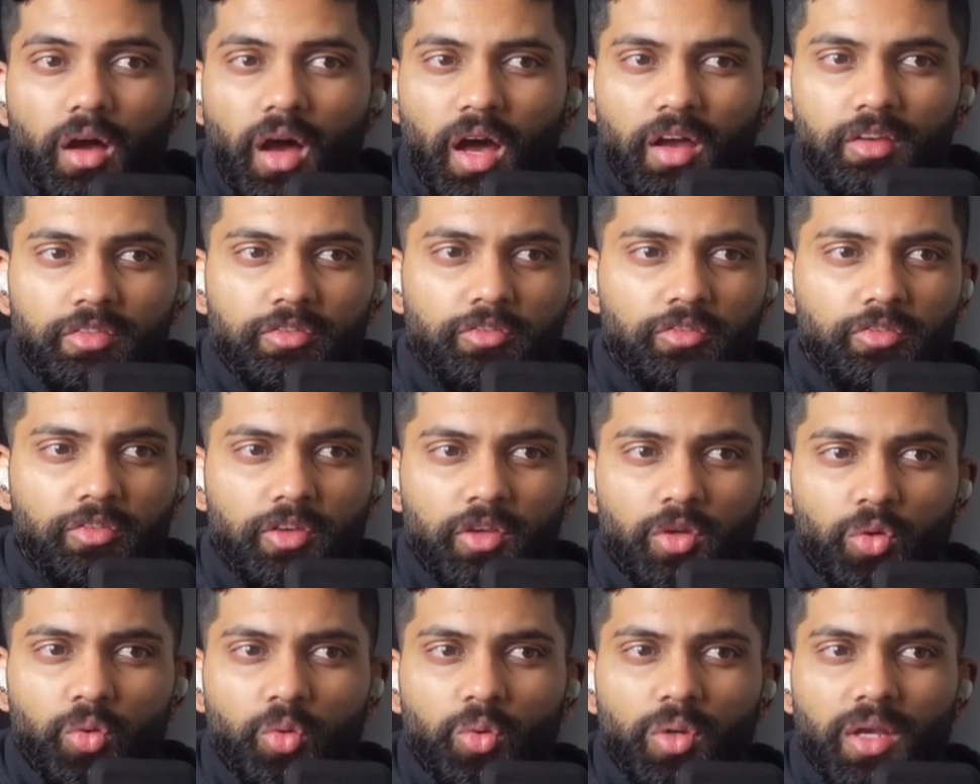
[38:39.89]
I
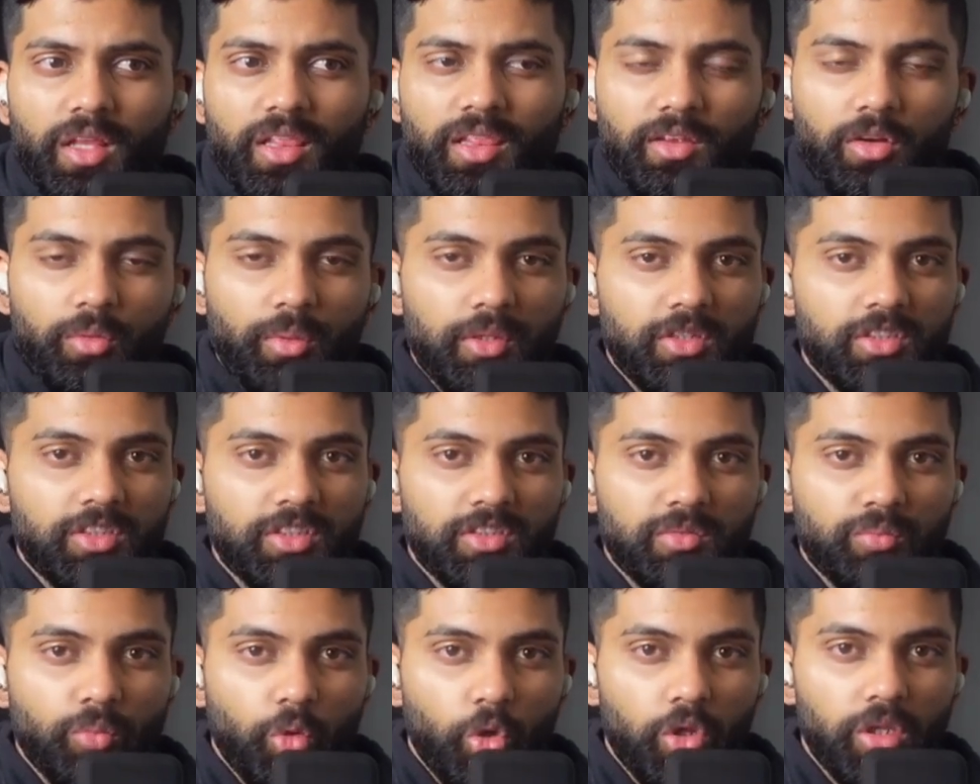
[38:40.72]
feel a little bit
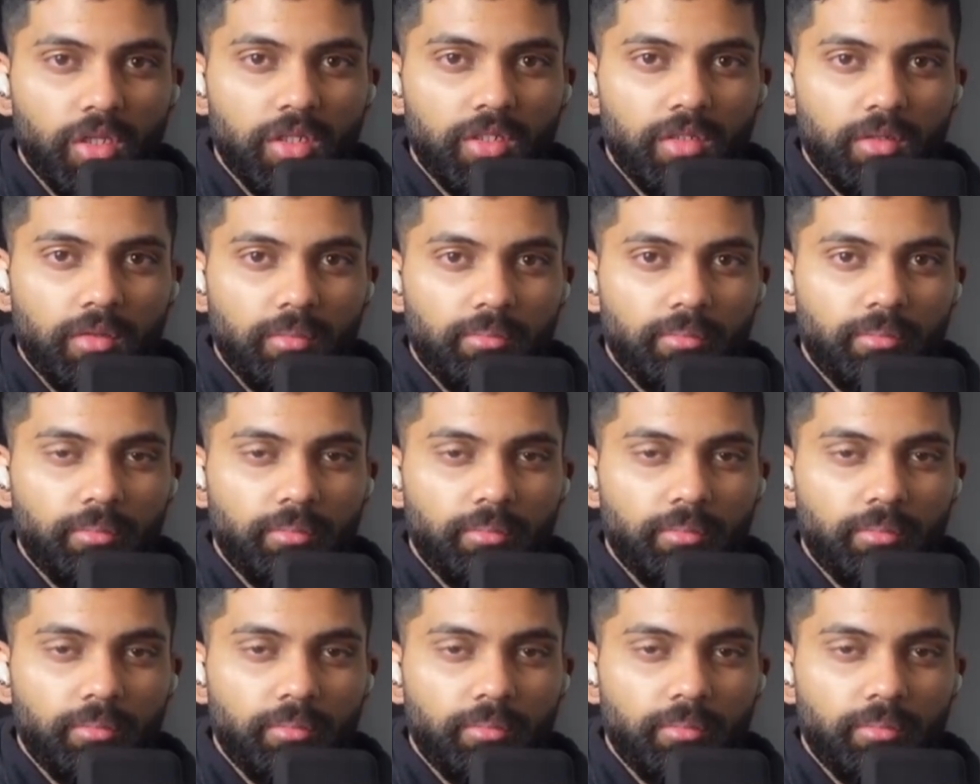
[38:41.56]
smaller.